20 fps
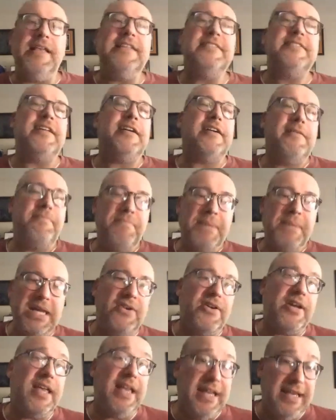there a
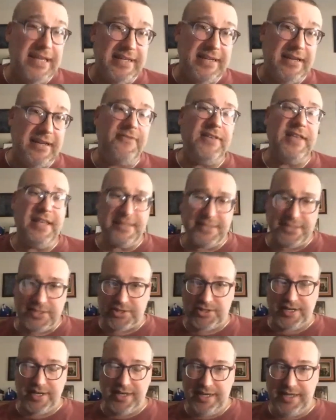period of
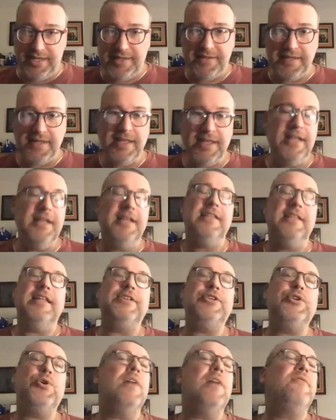history that
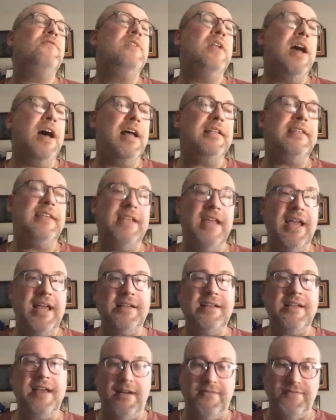you have not
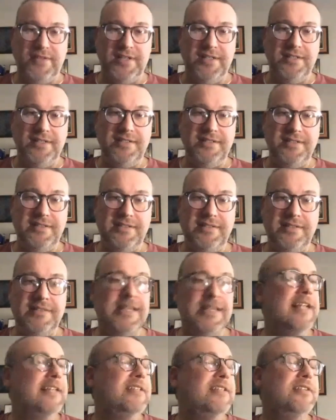yet covered
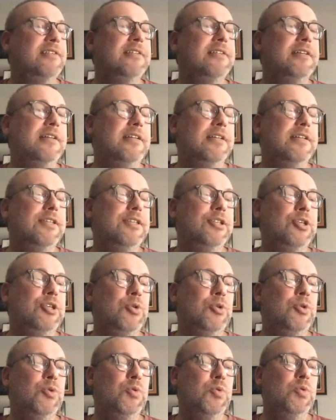that
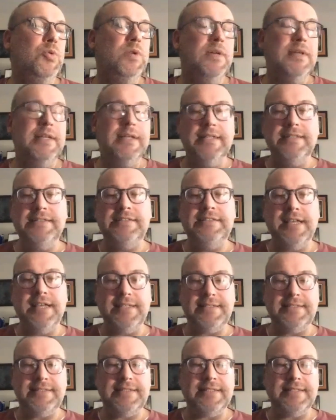you
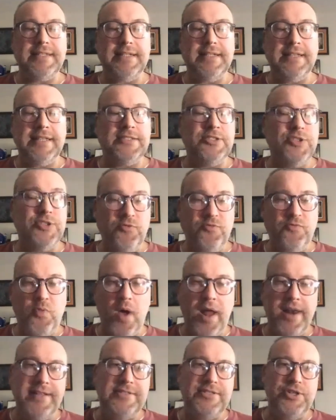just that you've
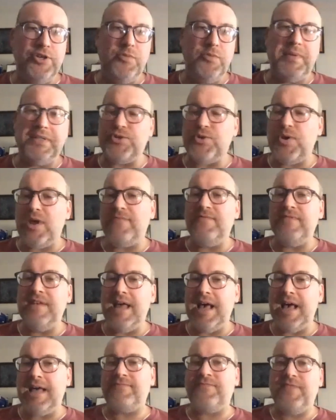wanted to, but you have
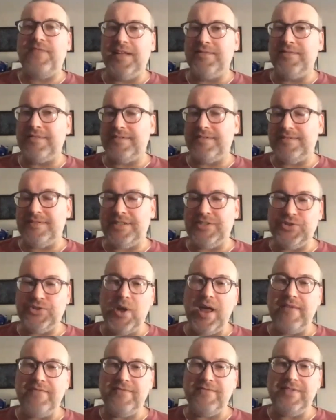not felt that you
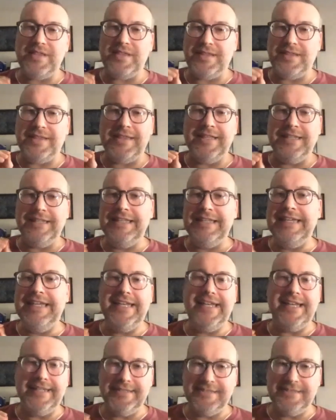have the
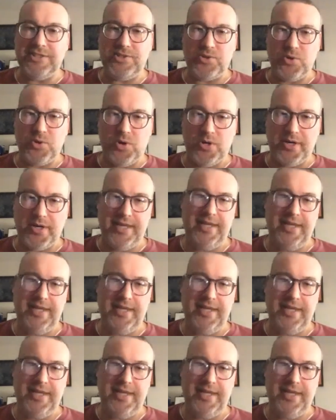lead-in story?